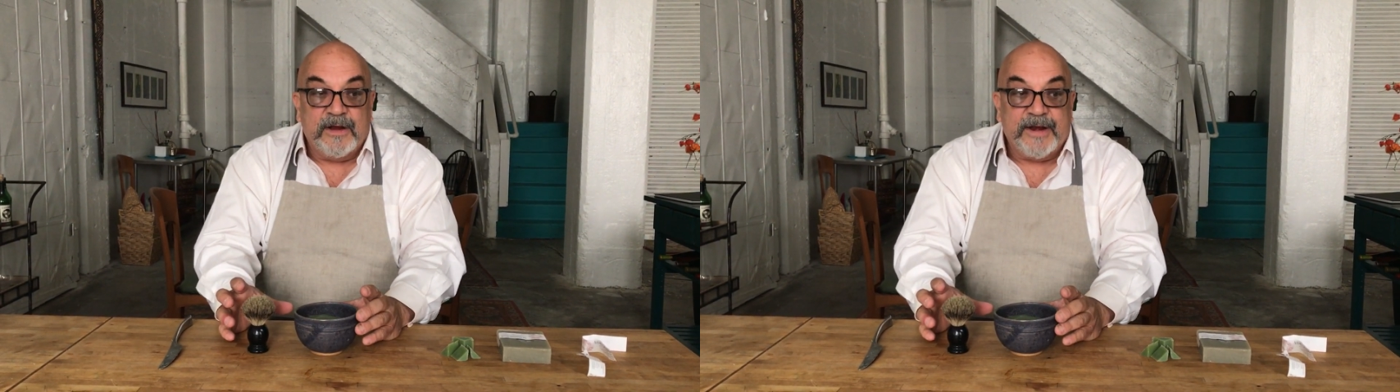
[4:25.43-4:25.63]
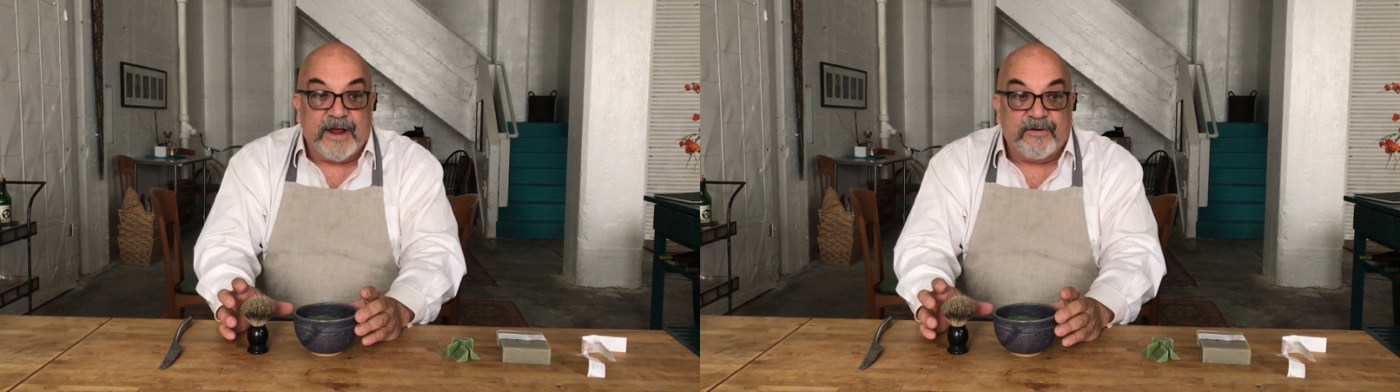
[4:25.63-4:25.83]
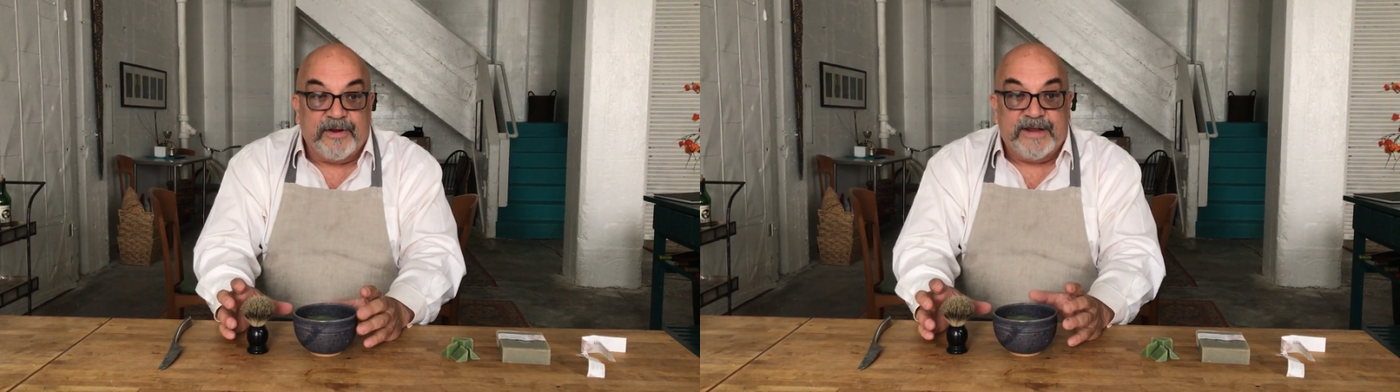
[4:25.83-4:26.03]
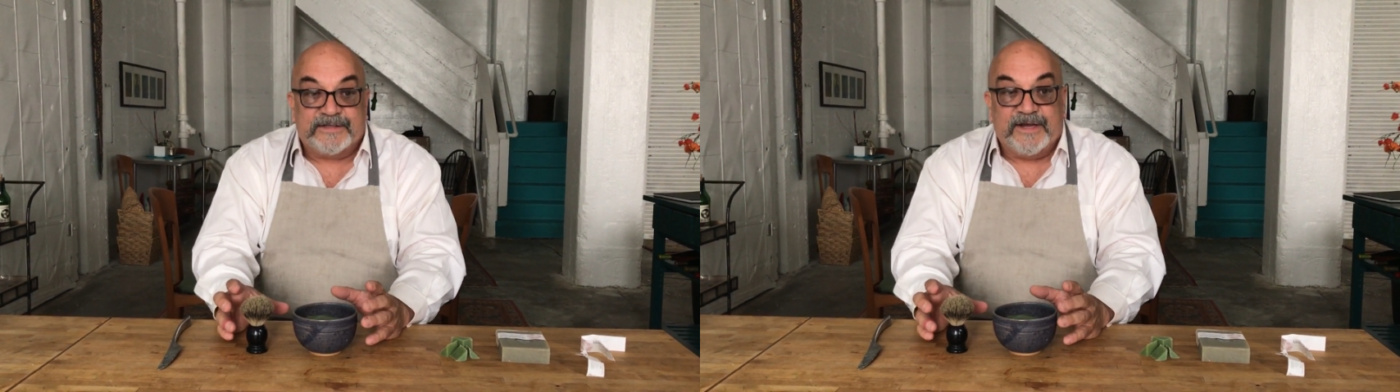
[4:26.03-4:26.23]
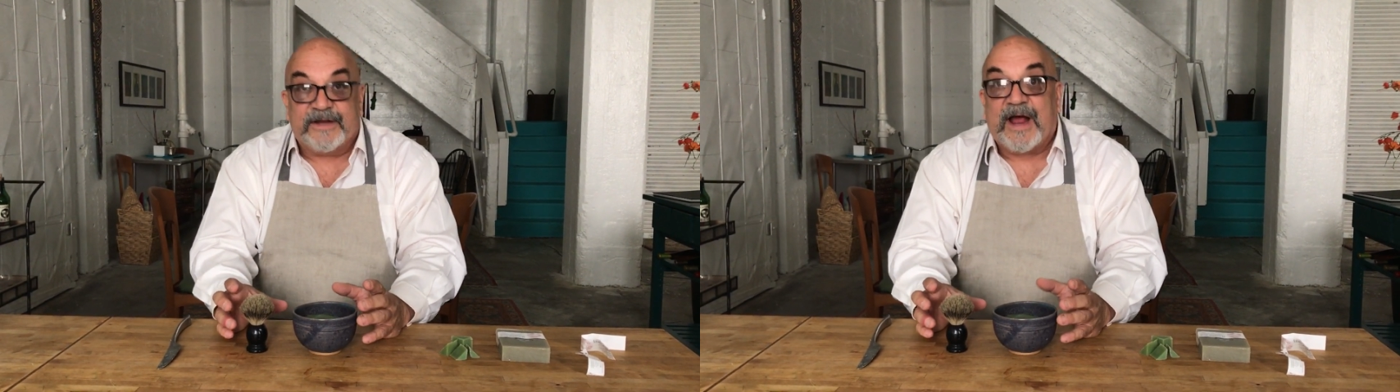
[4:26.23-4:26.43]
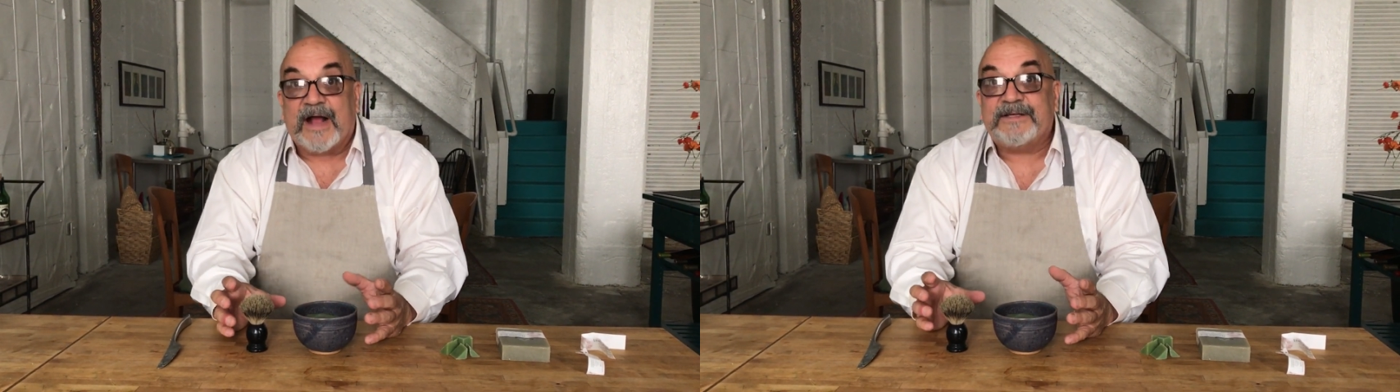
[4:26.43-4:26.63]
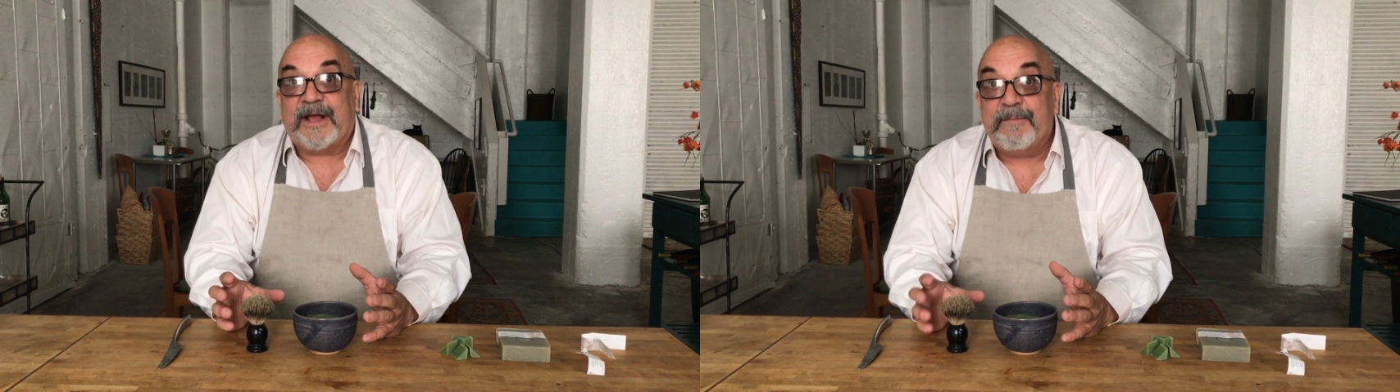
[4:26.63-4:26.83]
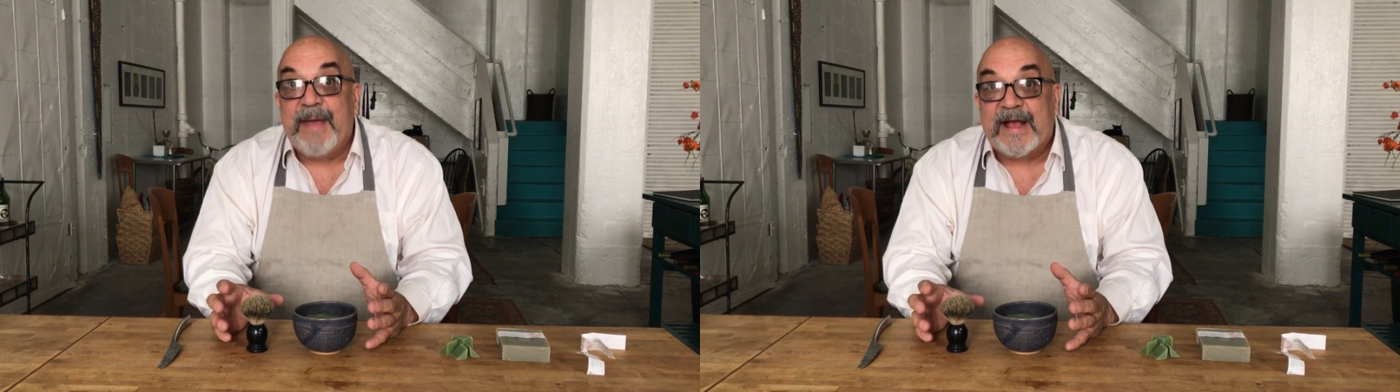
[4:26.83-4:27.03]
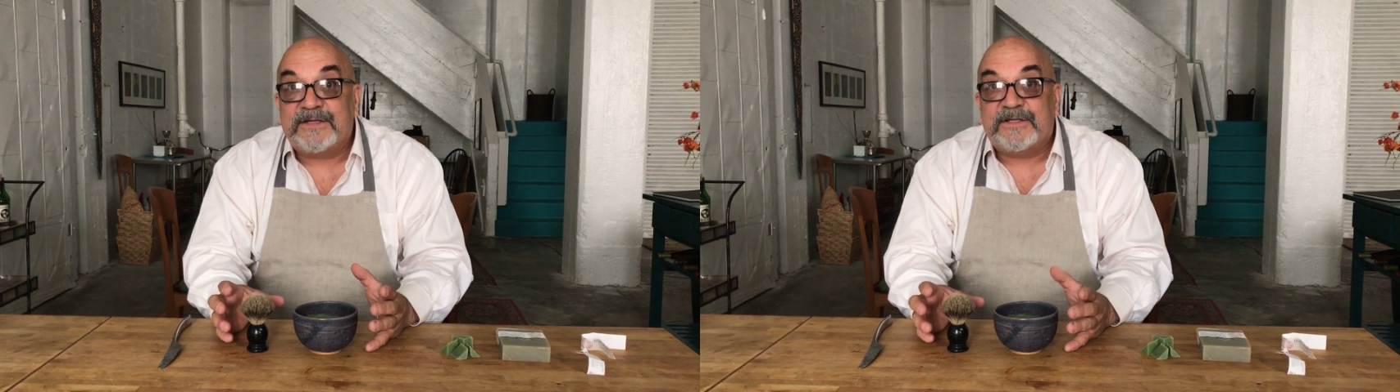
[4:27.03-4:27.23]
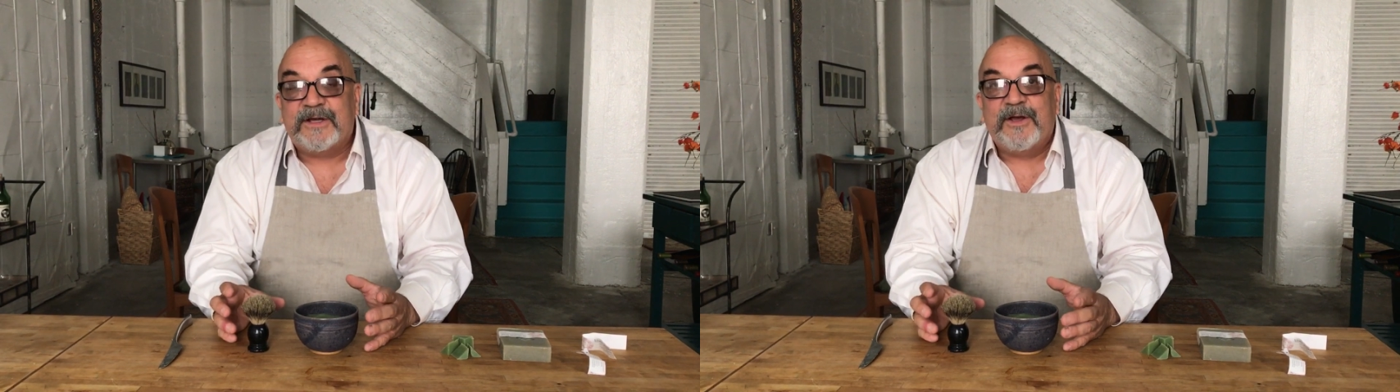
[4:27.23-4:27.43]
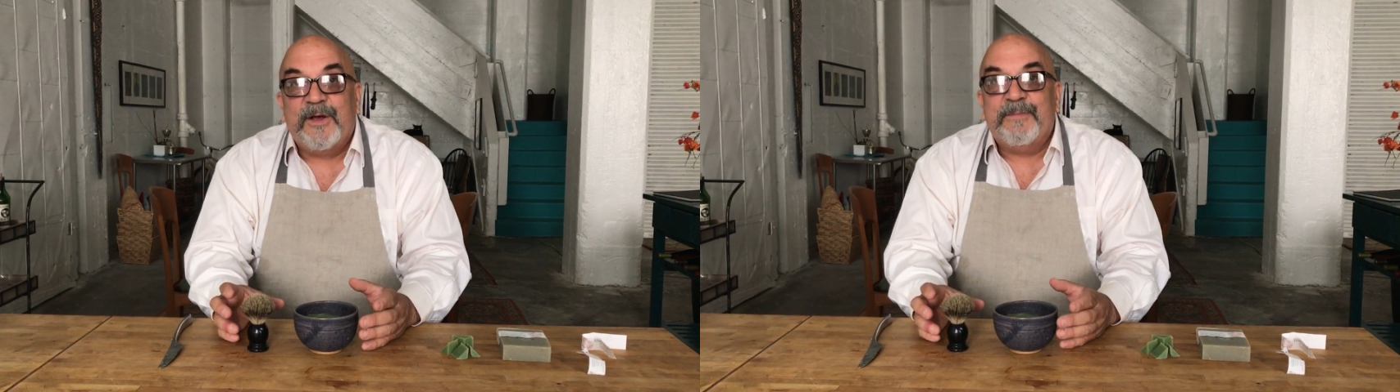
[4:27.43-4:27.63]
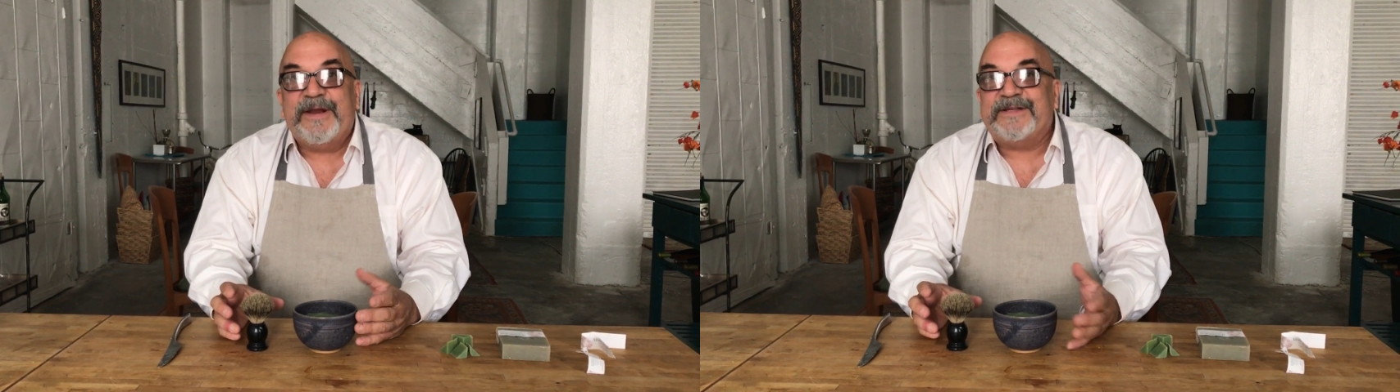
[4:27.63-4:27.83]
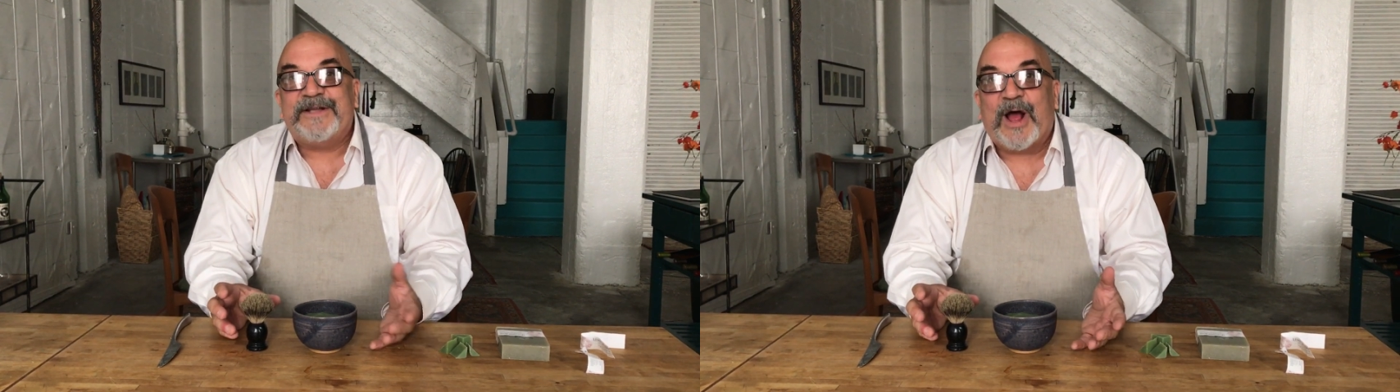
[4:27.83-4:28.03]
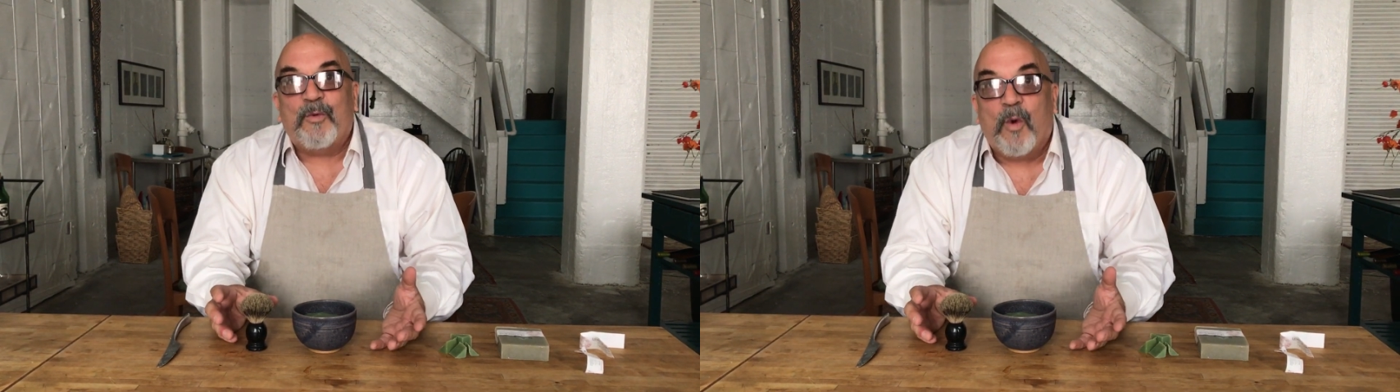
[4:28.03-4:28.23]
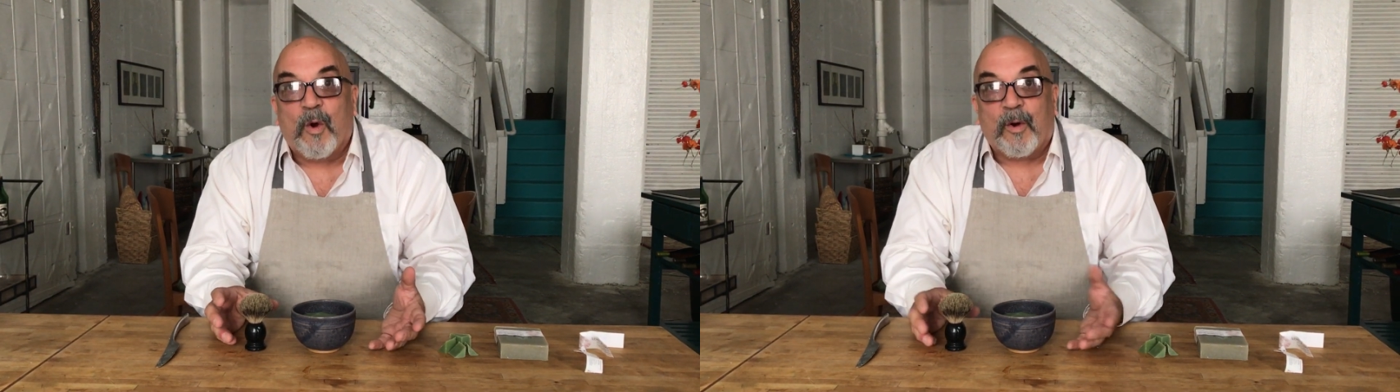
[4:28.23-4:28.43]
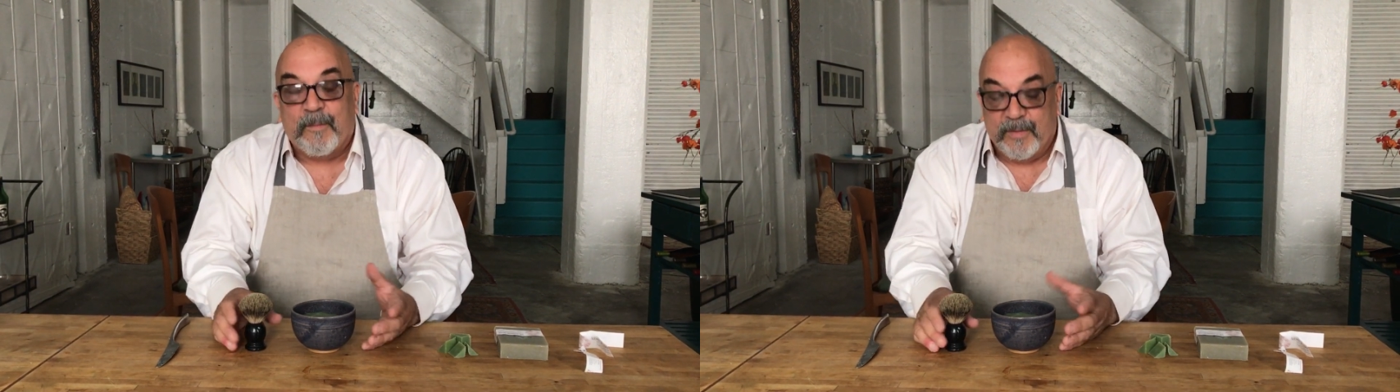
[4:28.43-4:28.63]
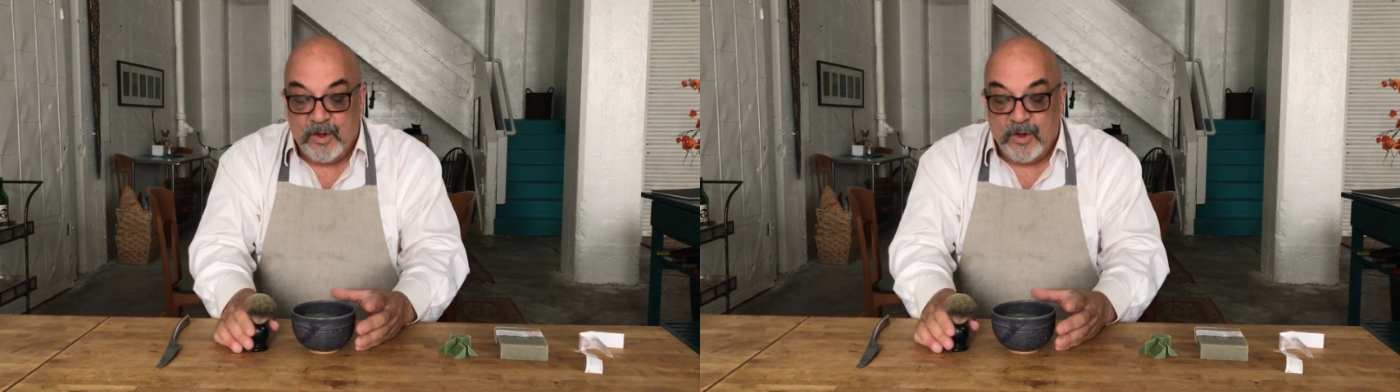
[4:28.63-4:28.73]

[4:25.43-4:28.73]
not only is it a toxic mess, but it's not warm.